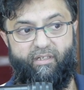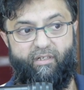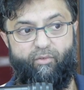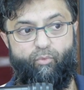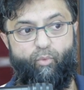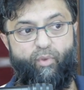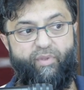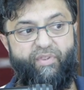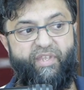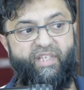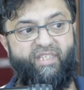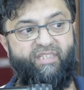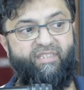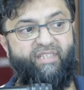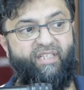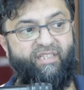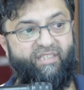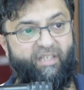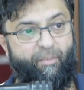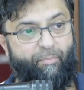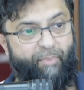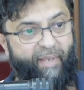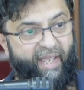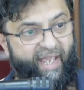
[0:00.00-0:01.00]
When this
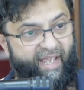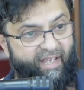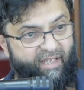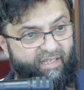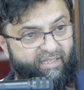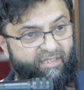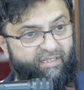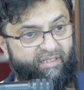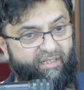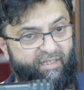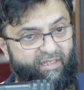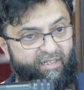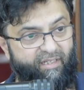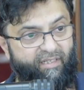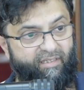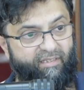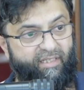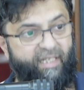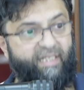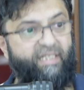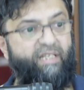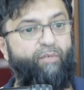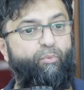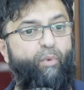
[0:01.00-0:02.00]
disappears,
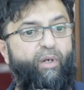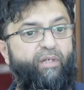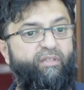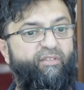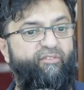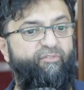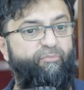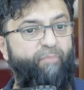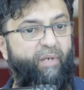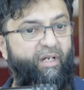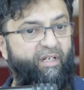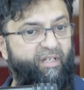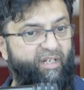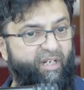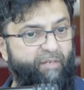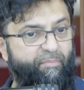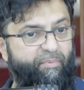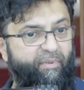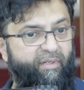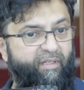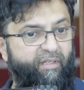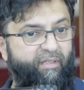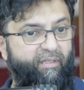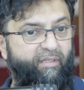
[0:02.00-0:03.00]
then the waqt of Maghrib
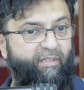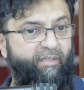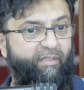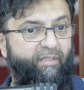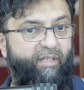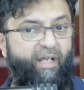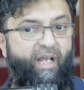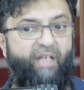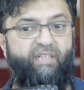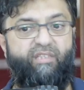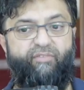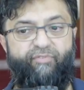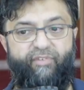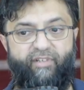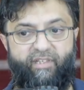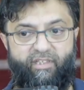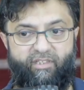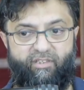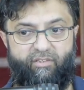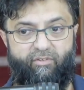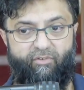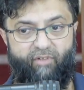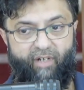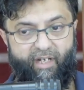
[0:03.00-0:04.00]
has
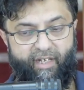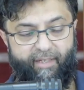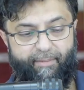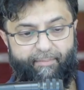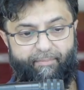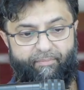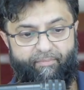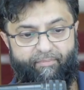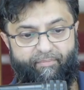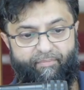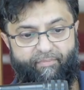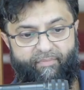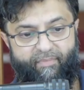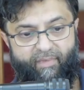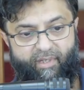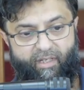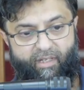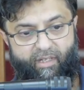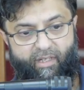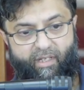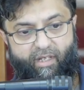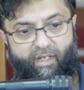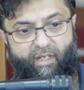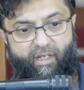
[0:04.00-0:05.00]
finished, right?
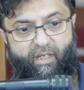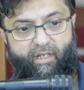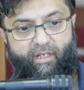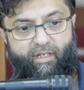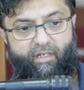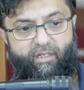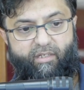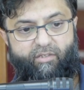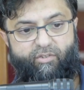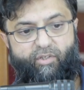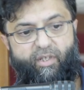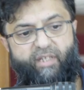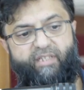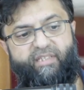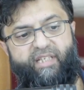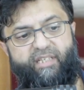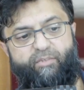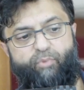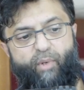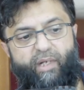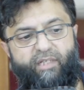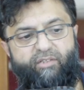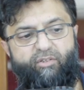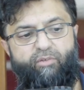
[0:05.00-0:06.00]
So he says
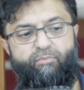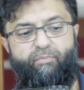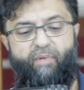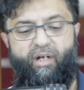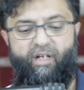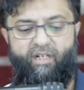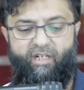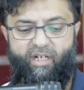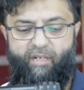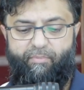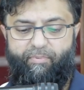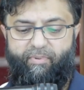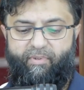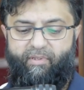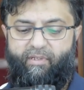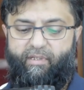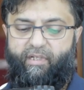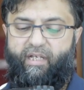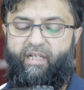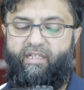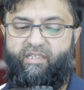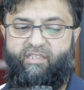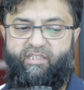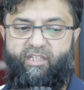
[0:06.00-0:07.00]
waqt al-Maghrib
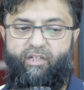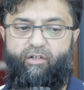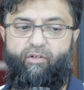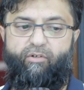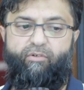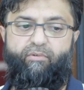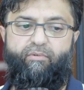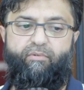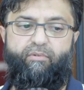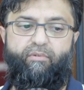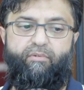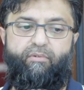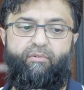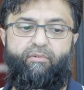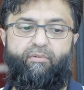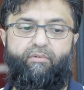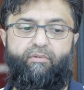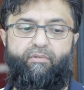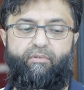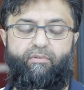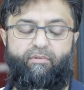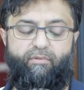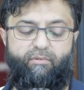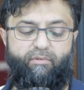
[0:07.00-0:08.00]
until
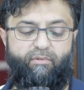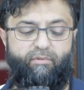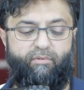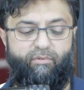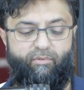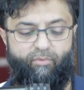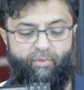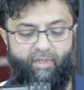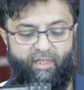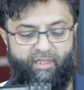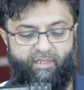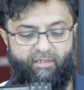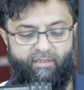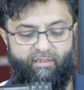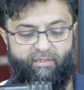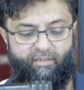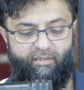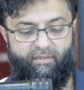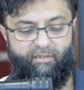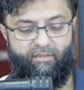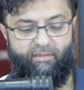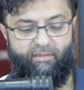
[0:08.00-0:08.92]
what?